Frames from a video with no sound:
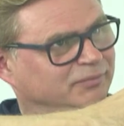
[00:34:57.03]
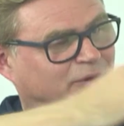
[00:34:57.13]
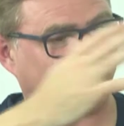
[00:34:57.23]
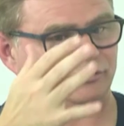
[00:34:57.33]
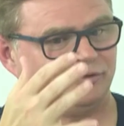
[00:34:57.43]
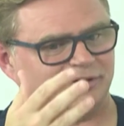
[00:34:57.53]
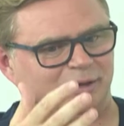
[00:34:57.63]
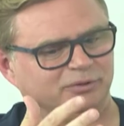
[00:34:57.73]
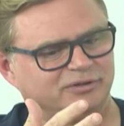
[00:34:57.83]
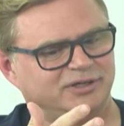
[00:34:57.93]
Well, you're doing a
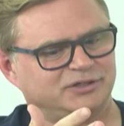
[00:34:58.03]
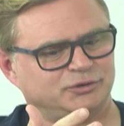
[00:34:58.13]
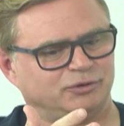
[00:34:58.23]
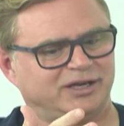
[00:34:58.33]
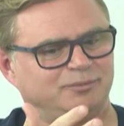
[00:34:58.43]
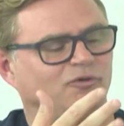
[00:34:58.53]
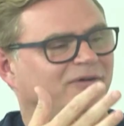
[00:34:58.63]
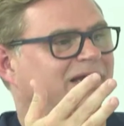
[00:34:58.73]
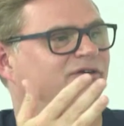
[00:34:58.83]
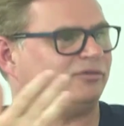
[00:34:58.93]
couple of things. You're getting more
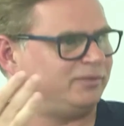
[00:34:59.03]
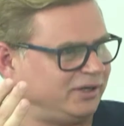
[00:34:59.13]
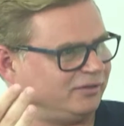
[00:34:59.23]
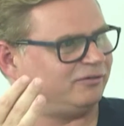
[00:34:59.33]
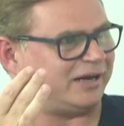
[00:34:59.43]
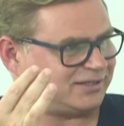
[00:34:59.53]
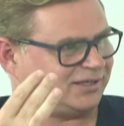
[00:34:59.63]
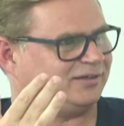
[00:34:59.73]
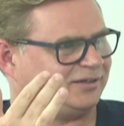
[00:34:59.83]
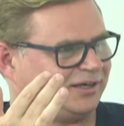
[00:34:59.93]
value from the other
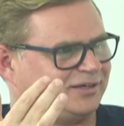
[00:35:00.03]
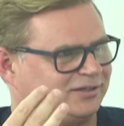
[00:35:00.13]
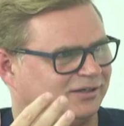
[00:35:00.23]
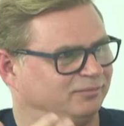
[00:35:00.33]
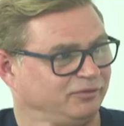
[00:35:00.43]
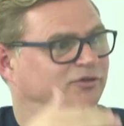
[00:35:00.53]
asset, the case study